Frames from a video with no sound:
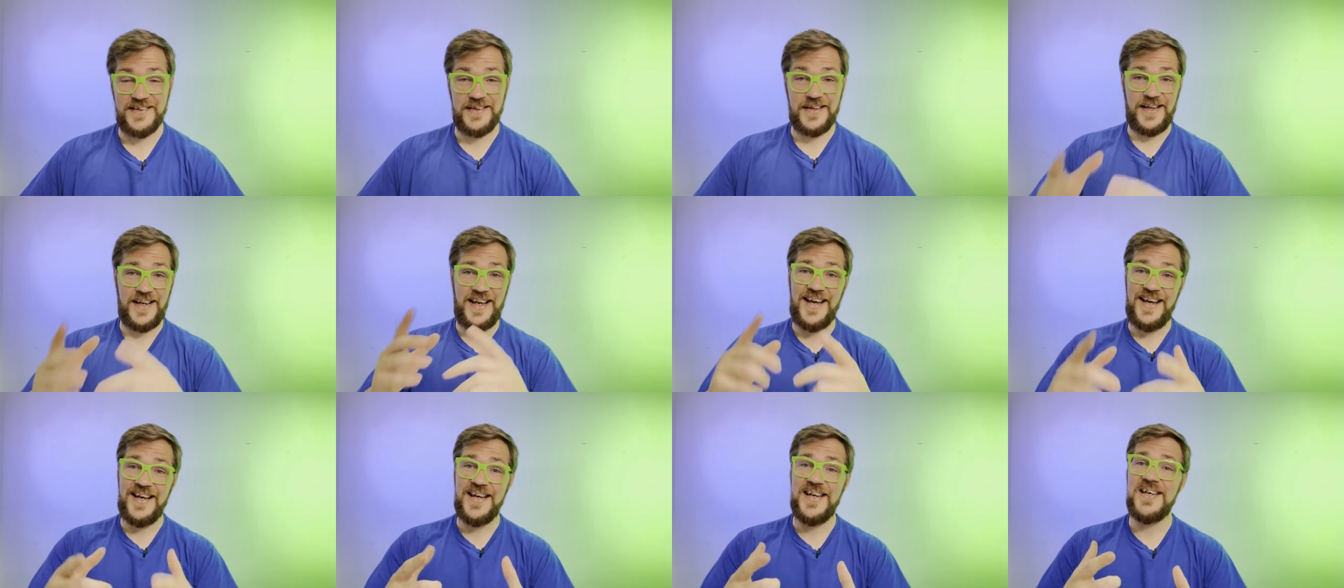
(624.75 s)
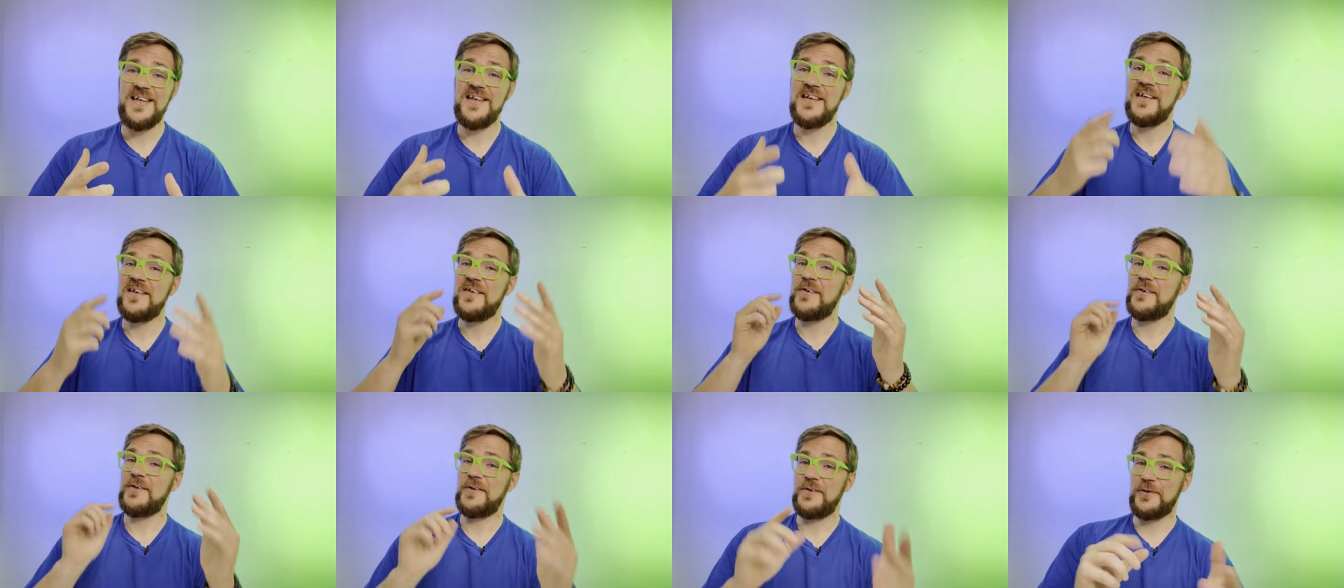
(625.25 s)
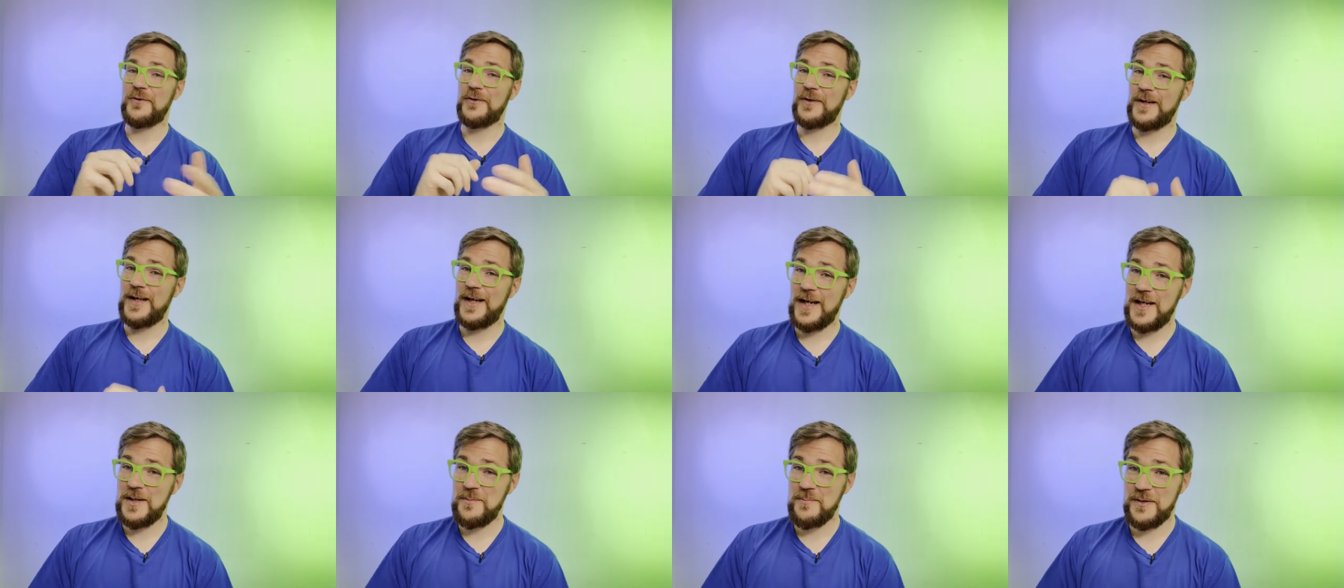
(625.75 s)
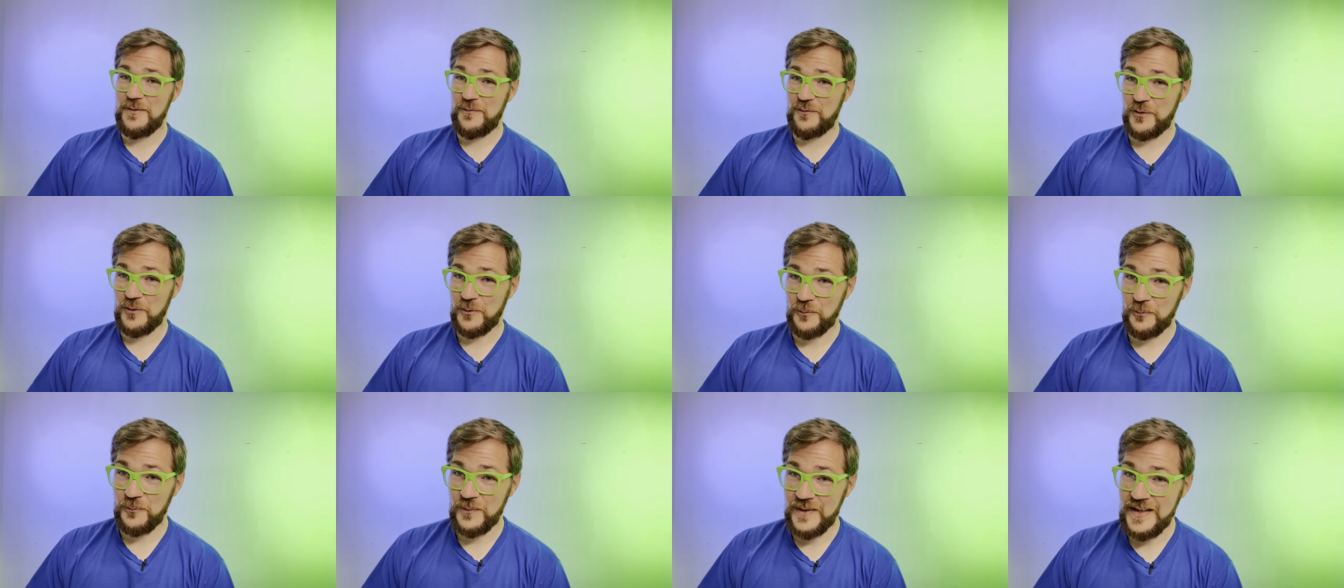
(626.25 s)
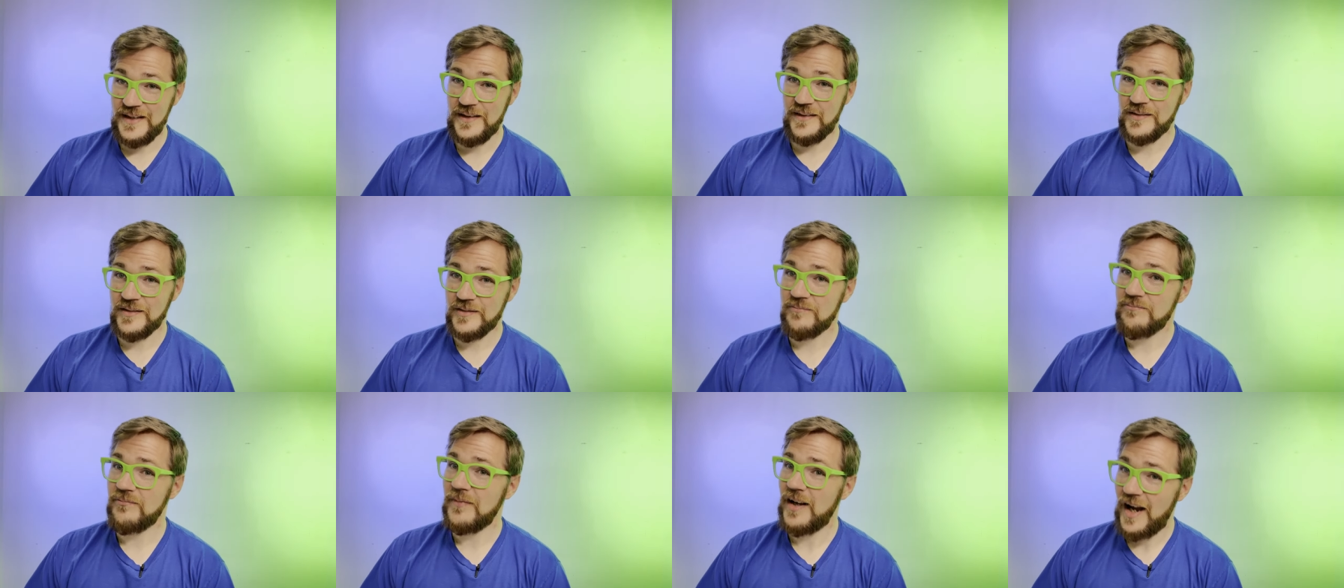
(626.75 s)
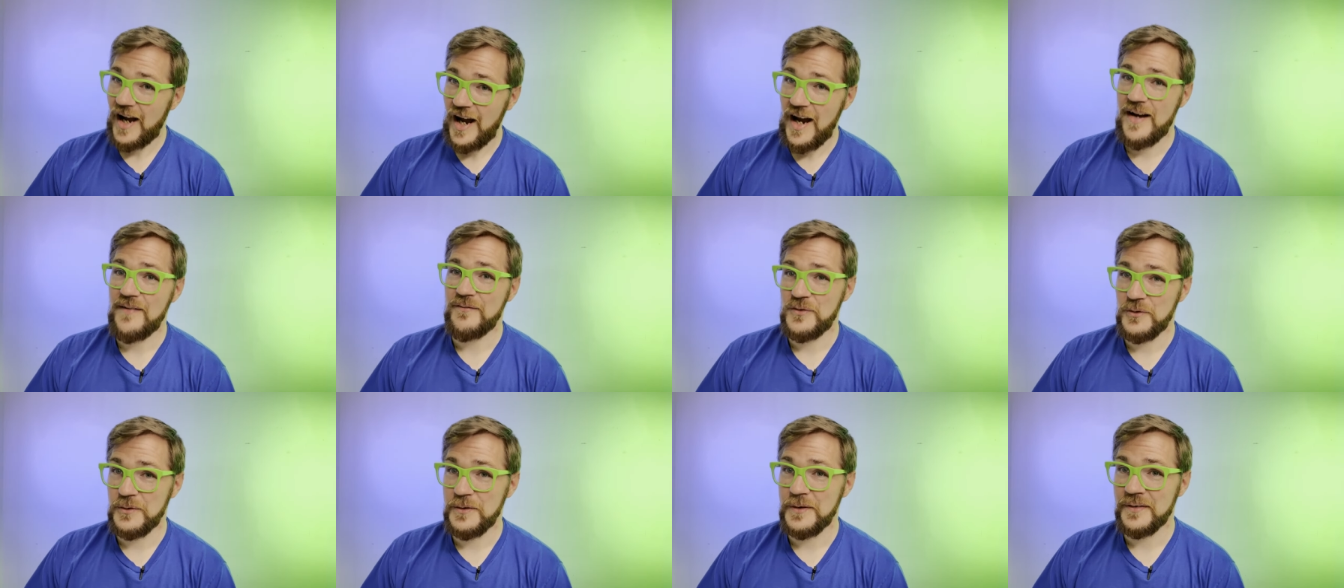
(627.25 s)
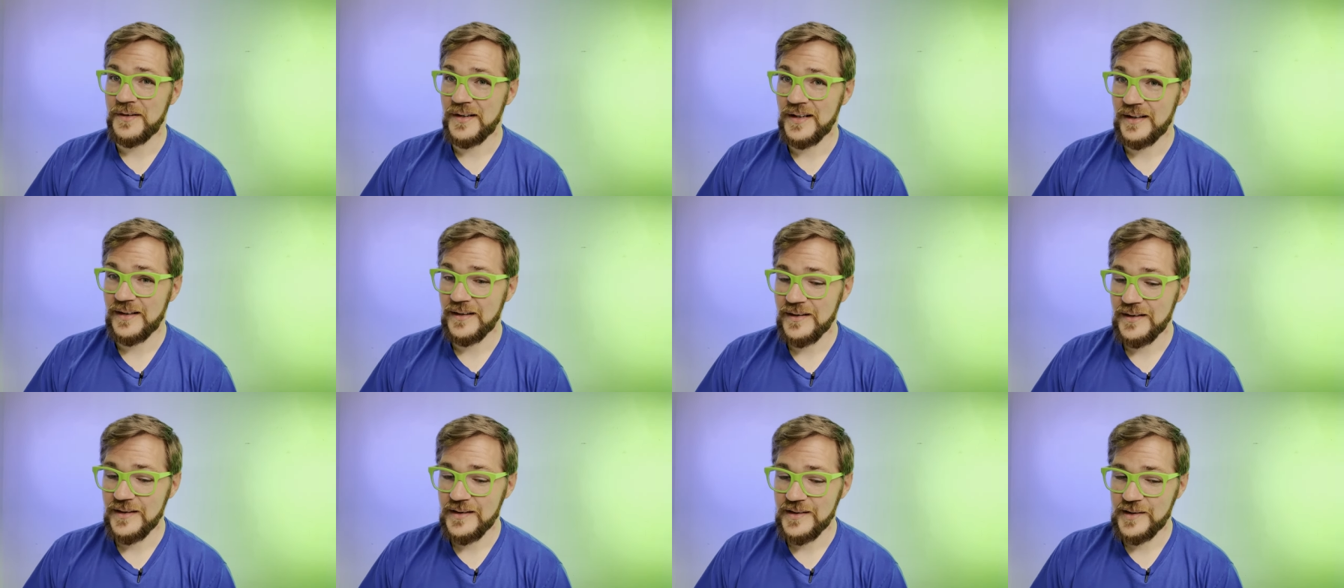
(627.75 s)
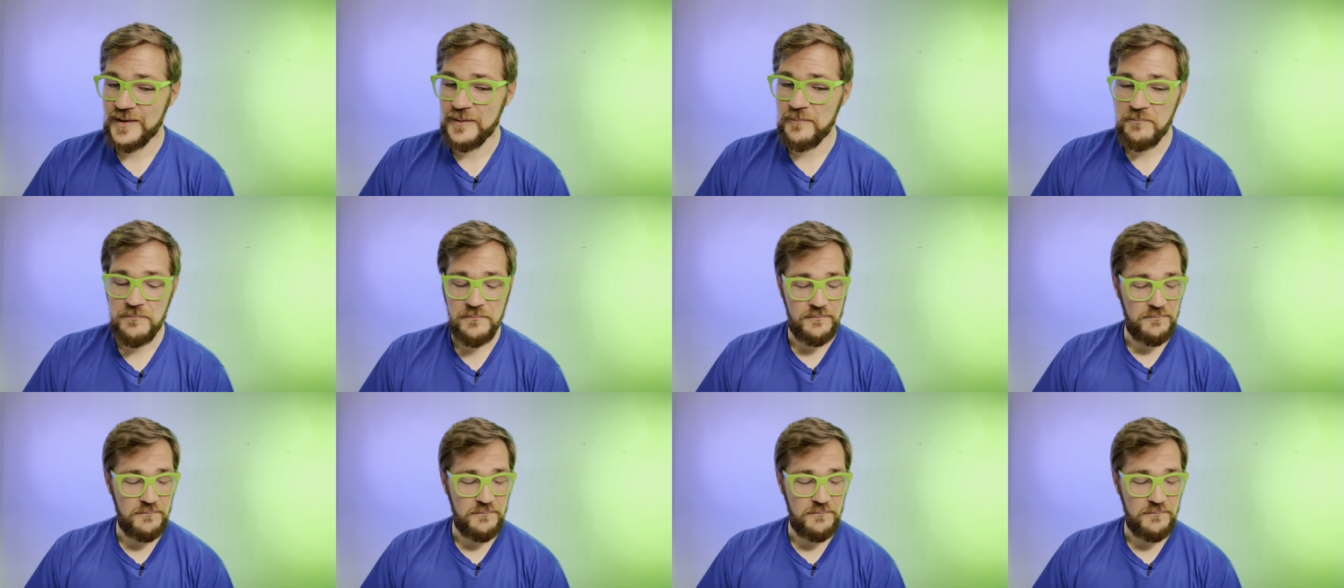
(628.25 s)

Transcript: Like, hey, you're going to hate me for a week after you get these.